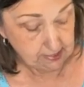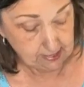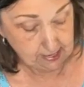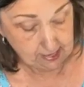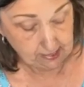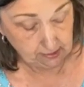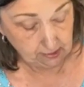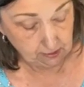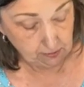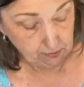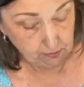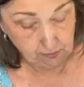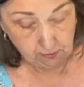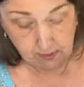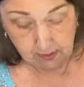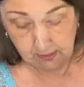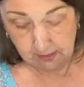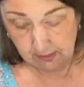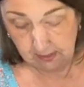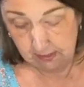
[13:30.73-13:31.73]
my
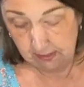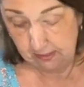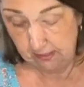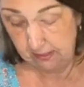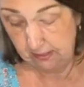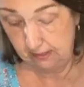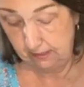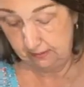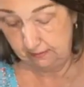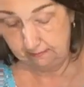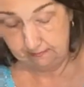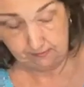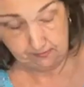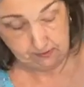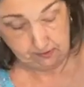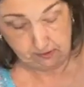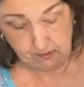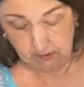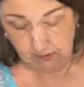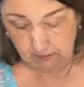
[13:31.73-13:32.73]
yellow.
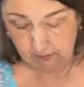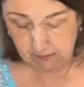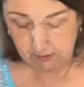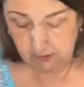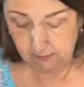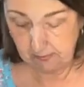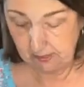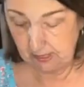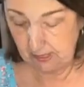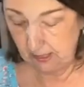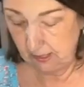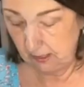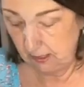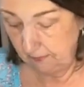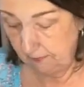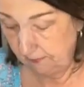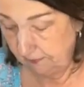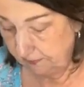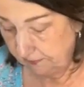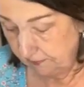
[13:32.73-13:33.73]
Oh, it's my
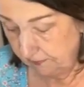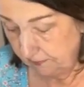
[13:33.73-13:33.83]
little,